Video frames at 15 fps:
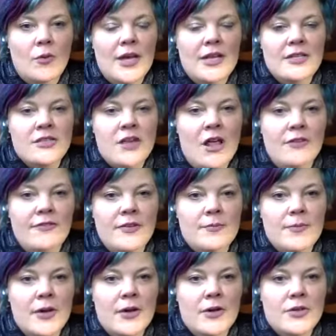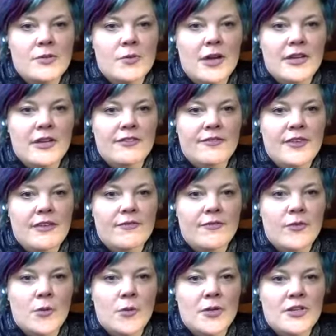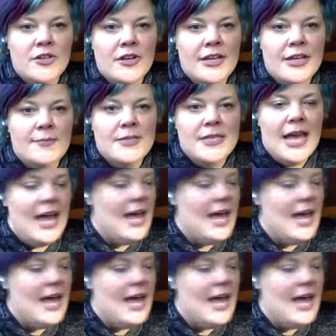1. Dolphin pose. Walk your feet forward, your hips